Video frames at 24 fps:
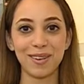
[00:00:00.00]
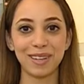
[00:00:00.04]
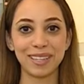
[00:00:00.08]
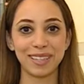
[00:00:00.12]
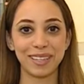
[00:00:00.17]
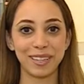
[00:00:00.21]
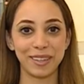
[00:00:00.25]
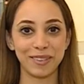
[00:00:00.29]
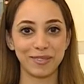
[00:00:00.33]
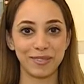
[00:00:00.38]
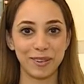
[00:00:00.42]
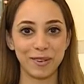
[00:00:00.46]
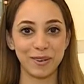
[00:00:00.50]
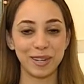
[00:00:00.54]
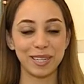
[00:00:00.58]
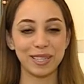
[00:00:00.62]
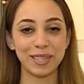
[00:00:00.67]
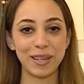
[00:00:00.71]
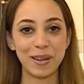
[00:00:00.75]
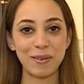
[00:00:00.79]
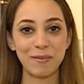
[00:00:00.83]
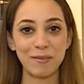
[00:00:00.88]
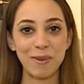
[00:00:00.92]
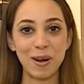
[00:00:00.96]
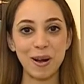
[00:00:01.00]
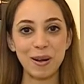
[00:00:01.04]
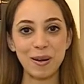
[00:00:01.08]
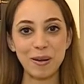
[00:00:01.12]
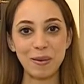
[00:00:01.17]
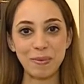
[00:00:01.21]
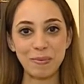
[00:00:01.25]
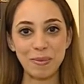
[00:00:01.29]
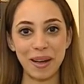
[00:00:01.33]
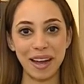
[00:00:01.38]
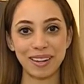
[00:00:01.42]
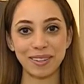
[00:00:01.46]
dear viewers, and
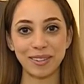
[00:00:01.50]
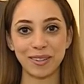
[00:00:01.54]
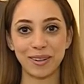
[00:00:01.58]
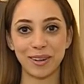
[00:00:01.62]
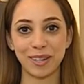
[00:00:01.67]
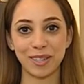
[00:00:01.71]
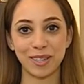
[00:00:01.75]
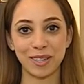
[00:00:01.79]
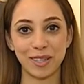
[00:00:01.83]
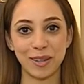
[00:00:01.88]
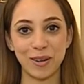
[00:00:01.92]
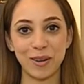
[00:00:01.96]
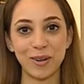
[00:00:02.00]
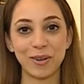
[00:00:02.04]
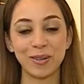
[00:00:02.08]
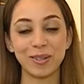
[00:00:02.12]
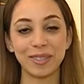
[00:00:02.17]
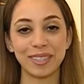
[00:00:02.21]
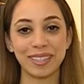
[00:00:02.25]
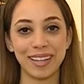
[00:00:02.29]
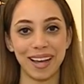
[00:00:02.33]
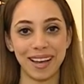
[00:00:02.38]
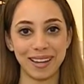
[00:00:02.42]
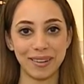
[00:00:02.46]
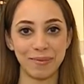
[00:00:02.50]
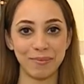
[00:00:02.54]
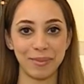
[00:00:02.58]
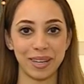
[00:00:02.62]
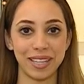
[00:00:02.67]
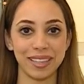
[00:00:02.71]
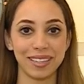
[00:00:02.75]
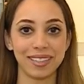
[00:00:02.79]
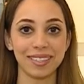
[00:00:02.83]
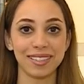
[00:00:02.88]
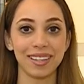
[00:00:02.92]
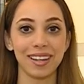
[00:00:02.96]
welcome back to our show, Diet
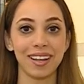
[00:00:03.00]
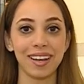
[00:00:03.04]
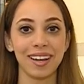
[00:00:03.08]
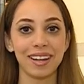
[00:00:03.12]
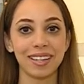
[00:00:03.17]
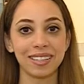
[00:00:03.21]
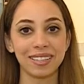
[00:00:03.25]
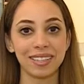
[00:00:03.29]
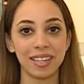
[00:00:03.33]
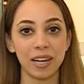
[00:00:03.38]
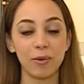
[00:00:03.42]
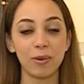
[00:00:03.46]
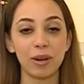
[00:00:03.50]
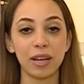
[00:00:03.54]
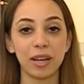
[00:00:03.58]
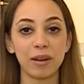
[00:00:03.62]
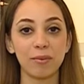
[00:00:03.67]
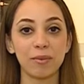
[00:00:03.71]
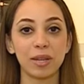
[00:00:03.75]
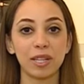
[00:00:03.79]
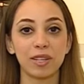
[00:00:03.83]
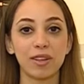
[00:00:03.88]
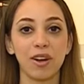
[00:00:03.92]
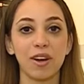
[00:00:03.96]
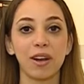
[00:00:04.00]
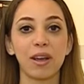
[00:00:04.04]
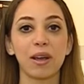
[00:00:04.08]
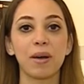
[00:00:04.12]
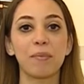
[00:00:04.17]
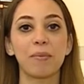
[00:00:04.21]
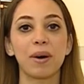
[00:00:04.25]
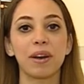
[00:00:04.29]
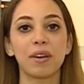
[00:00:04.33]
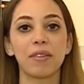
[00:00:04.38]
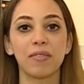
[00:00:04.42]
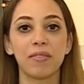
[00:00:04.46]
Myths. Today we're going to be talking
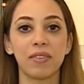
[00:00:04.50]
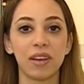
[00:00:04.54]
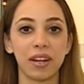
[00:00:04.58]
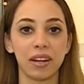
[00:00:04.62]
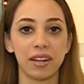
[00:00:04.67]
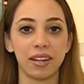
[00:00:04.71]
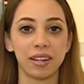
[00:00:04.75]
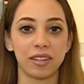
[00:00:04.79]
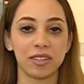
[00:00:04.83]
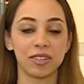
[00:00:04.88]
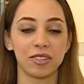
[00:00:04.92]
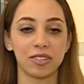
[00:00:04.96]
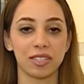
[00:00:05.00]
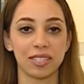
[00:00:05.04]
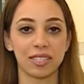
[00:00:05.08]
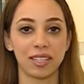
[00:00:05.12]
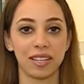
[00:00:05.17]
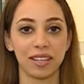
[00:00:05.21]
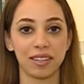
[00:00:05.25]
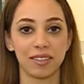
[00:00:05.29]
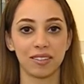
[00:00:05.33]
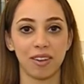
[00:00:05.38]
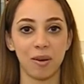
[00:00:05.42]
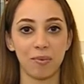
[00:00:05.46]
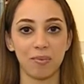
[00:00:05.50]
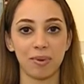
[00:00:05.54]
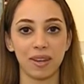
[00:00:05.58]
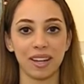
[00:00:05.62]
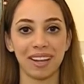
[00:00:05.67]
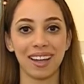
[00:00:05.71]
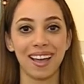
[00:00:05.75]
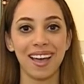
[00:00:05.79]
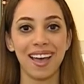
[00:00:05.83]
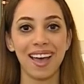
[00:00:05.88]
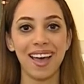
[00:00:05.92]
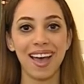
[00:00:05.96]
about a very interesting topic,
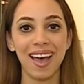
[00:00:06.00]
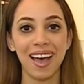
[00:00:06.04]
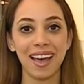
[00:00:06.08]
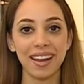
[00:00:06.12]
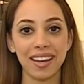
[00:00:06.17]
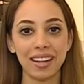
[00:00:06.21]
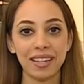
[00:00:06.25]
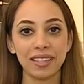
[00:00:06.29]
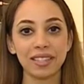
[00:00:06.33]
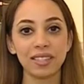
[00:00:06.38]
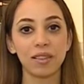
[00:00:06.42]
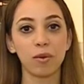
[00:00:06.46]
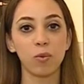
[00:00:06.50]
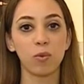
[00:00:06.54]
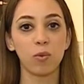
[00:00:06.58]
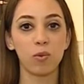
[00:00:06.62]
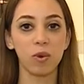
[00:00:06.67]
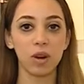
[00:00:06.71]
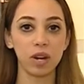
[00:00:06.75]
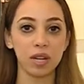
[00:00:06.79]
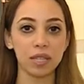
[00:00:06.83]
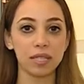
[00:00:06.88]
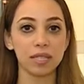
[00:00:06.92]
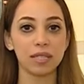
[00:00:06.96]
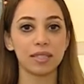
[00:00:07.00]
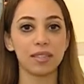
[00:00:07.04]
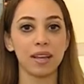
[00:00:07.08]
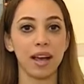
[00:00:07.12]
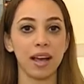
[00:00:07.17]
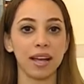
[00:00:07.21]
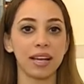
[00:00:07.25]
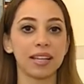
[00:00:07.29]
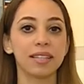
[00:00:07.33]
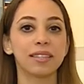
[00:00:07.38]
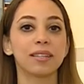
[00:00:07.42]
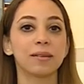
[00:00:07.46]
and it's the worst
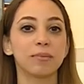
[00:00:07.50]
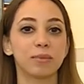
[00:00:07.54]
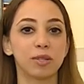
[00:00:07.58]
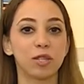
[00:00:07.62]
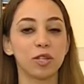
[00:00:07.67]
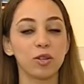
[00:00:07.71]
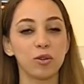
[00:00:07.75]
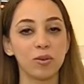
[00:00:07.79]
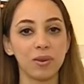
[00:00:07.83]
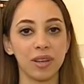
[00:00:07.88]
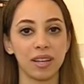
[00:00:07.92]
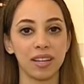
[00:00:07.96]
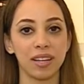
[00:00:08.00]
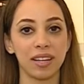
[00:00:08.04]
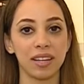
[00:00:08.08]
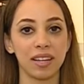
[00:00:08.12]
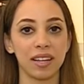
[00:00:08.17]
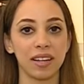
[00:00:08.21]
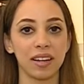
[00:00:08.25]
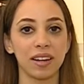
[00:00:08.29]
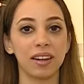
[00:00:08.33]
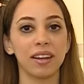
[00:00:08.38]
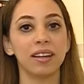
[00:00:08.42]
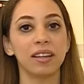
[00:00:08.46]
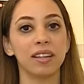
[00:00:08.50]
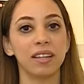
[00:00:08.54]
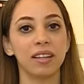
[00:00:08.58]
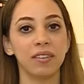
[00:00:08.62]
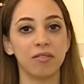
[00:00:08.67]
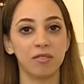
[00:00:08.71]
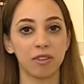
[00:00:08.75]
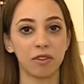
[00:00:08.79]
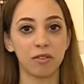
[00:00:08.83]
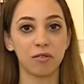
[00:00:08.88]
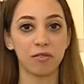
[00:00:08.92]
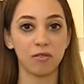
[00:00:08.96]
diet tips you can hear and
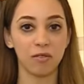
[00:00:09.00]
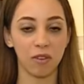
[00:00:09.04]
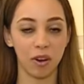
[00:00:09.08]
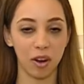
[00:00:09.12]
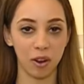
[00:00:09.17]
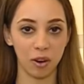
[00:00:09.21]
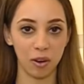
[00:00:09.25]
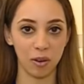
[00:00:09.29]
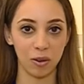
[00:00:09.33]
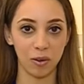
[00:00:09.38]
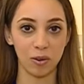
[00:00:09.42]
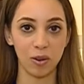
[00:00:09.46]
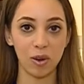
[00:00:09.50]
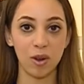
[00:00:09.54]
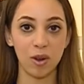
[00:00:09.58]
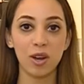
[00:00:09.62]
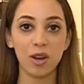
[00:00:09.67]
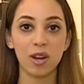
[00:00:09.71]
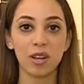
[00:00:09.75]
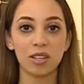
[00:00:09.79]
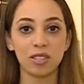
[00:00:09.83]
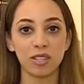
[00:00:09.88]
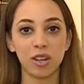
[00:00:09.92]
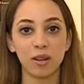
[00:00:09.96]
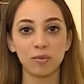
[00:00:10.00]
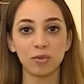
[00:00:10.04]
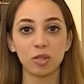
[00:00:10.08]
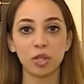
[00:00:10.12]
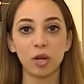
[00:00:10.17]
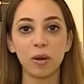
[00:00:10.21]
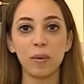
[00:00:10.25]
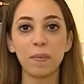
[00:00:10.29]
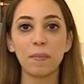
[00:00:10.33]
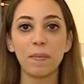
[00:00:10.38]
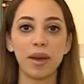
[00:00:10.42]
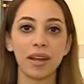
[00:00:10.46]
even follow. So I'm
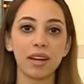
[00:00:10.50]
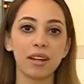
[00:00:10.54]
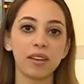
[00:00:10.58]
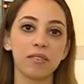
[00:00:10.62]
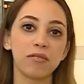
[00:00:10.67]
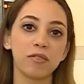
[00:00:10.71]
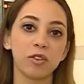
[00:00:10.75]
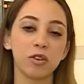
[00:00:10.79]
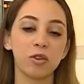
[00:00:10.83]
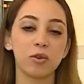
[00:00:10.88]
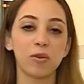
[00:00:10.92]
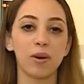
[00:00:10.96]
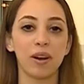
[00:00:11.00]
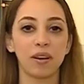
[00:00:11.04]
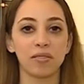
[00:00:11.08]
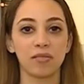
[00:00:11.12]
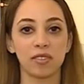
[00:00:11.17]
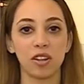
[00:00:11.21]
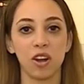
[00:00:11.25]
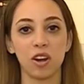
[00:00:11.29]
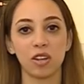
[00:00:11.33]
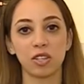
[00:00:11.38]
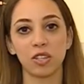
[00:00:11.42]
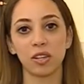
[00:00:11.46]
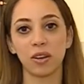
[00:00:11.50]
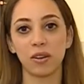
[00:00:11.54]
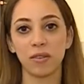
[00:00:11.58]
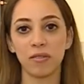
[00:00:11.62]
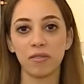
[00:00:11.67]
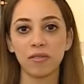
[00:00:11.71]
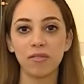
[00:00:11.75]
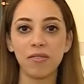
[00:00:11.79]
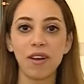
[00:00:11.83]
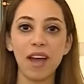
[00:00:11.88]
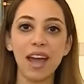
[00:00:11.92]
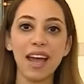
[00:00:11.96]
sure many of you have talked to your
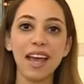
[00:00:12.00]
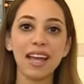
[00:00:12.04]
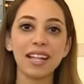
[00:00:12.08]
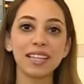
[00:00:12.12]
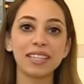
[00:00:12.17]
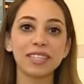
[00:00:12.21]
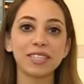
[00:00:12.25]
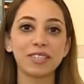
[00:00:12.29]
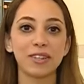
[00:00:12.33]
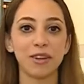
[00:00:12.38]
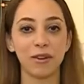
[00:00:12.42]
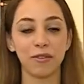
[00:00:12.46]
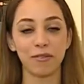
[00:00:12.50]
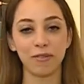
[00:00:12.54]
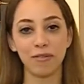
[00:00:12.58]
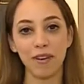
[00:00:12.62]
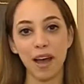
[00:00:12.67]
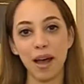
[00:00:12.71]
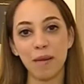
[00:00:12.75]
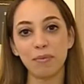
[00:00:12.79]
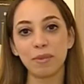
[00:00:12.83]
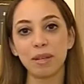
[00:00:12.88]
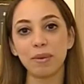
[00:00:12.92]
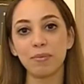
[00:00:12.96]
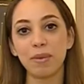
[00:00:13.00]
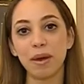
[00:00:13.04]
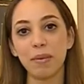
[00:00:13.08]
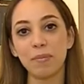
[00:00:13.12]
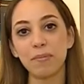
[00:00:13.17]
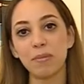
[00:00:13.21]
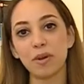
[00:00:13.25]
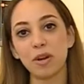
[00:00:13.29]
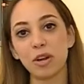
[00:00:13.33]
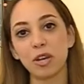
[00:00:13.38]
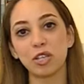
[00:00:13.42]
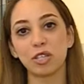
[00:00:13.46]
friends, your family
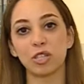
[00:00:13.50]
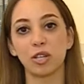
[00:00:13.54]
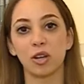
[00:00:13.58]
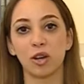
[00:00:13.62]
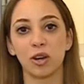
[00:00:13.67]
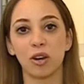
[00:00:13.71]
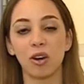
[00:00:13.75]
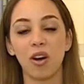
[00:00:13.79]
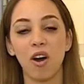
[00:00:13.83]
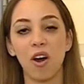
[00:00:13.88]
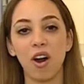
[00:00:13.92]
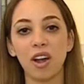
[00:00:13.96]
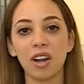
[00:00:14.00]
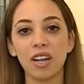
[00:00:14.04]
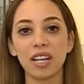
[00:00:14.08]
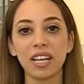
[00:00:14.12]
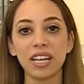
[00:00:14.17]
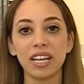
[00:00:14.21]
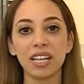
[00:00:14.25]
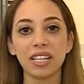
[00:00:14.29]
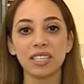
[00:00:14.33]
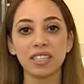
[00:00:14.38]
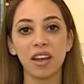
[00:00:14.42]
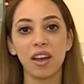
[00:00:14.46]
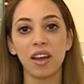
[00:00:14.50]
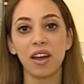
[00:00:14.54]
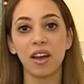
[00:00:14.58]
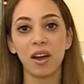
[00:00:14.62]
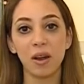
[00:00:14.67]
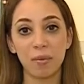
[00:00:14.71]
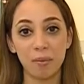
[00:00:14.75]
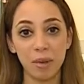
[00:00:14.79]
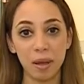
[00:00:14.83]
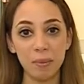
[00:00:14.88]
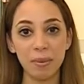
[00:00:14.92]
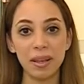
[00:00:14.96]
members, your colleagues,
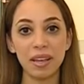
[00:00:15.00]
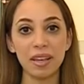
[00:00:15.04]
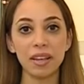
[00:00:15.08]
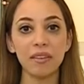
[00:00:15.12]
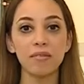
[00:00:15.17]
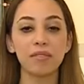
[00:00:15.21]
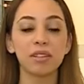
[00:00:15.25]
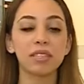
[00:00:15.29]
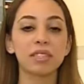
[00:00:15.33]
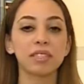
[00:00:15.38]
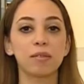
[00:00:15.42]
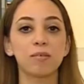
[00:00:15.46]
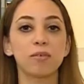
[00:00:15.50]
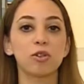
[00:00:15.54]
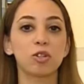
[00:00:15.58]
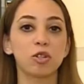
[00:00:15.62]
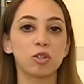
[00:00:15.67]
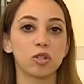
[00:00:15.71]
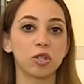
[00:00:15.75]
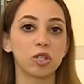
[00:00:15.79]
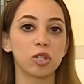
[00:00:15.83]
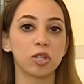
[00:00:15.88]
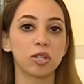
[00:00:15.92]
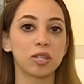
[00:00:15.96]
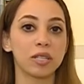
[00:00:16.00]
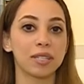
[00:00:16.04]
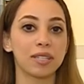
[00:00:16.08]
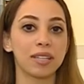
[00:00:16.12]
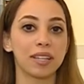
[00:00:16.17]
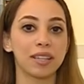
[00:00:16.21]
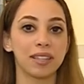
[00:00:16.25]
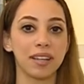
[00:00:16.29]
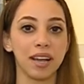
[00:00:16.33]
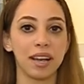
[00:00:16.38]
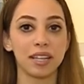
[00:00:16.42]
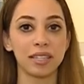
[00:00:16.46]
maybe even some nutritionists
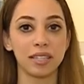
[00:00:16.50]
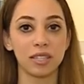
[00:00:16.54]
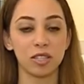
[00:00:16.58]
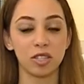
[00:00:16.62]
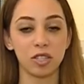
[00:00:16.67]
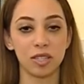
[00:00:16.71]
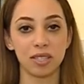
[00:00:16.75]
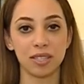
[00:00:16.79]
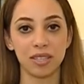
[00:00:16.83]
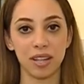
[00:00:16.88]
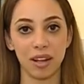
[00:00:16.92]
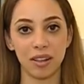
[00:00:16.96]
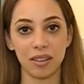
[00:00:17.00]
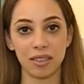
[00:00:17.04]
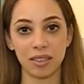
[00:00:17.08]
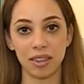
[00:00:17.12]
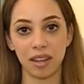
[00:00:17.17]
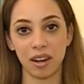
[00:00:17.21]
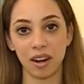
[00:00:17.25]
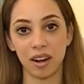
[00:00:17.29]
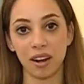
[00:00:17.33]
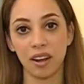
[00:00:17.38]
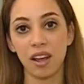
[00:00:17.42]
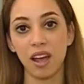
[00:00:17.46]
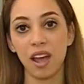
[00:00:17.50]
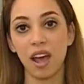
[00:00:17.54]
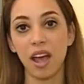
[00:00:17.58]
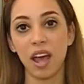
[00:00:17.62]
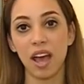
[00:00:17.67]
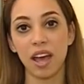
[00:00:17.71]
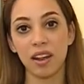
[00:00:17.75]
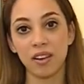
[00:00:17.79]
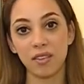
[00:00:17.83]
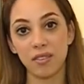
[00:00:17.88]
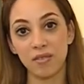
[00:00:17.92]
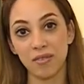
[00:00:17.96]
and dietitians out there,
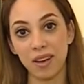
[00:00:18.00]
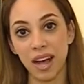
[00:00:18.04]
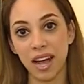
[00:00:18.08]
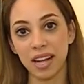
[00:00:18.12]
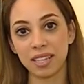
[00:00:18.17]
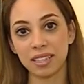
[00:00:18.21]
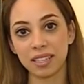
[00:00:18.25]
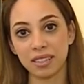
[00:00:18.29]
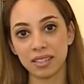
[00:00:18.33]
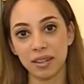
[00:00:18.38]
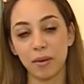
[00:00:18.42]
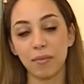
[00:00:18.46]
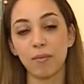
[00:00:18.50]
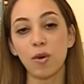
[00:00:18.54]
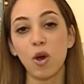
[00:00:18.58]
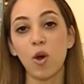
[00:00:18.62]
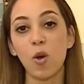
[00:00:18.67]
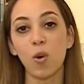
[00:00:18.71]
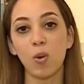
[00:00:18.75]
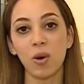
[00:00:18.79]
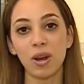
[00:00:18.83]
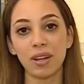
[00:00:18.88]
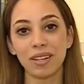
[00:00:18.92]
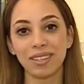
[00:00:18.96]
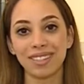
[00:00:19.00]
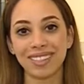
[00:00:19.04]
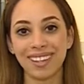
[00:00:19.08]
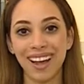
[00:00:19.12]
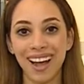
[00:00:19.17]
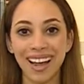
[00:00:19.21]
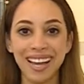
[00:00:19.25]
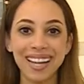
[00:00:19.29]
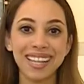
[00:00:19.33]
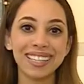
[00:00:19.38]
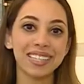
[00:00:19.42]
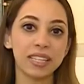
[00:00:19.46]
and you've asked them what
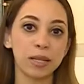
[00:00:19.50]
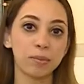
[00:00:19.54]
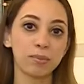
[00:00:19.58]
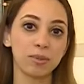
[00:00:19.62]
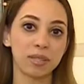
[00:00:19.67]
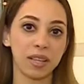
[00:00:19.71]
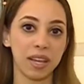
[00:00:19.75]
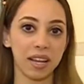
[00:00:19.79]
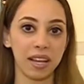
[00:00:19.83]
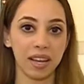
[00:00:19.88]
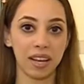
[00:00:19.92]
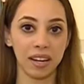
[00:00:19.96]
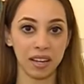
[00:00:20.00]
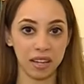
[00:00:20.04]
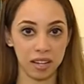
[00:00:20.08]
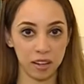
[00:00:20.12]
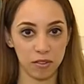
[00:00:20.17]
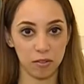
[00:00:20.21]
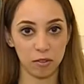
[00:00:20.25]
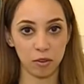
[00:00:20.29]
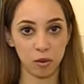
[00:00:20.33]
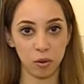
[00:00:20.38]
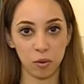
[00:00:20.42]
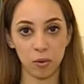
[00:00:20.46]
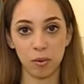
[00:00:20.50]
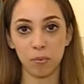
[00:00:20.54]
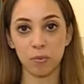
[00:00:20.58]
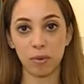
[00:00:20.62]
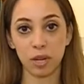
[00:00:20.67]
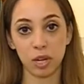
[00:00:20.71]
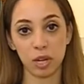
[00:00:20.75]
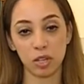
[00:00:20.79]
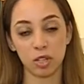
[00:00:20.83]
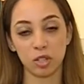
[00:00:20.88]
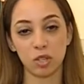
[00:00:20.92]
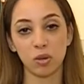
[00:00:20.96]
diet tips they can give you
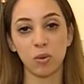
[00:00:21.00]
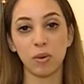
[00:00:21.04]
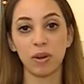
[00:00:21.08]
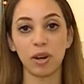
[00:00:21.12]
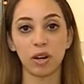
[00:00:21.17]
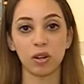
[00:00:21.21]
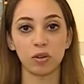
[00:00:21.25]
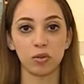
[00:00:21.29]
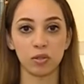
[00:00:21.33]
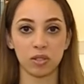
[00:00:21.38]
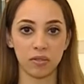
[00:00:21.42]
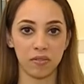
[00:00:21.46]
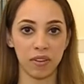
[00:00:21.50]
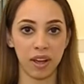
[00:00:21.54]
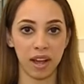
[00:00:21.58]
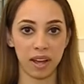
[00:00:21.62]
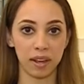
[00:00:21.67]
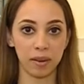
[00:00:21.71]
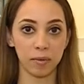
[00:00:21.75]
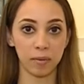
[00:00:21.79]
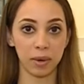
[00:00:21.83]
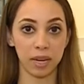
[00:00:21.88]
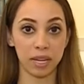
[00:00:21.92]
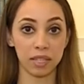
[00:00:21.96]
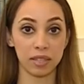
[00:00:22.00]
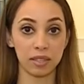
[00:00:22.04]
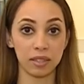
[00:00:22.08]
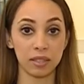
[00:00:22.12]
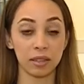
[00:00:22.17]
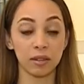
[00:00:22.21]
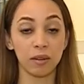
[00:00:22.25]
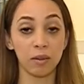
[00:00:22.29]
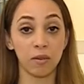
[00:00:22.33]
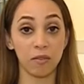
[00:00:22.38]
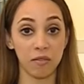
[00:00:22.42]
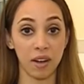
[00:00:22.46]
because you want to lose weight
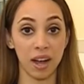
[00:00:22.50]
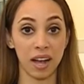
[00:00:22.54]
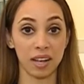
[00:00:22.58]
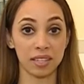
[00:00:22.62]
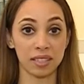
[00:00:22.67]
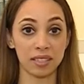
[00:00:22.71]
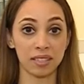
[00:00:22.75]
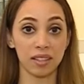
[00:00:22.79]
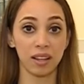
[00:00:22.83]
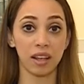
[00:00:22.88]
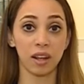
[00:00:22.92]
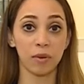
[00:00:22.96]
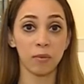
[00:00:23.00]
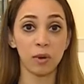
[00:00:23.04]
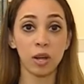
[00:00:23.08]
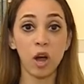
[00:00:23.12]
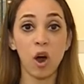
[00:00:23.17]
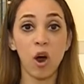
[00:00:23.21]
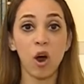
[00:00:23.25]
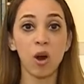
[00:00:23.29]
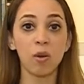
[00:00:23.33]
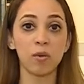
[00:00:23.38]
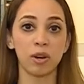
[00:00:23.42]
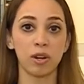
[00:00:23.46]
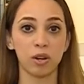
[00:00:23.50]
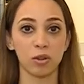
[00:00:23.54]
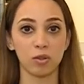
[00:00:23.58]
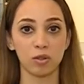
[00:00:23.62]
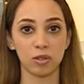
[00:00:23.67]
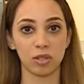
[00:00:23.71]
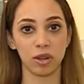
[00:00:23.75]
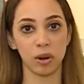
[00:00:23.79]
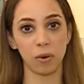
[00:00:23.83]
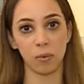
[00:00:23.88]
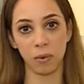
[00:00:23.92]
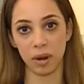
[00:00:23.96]
fast, and we all want to
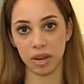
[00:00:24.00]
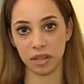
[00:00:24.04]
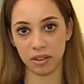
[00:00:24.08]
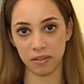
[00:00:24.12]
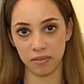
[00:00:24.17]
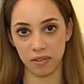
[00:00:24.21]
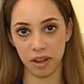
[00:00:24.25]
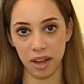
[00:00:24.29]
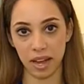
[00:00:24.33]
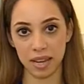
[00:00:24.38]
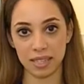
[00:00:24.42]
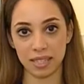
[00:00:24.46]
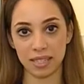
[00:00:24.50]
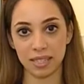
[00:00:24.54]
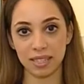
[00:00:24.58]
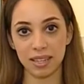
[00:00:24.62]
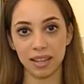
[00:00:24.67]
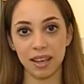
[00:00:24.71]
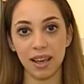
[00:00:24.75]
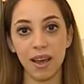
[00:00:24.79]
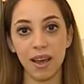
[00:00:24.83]
lose our weight fast.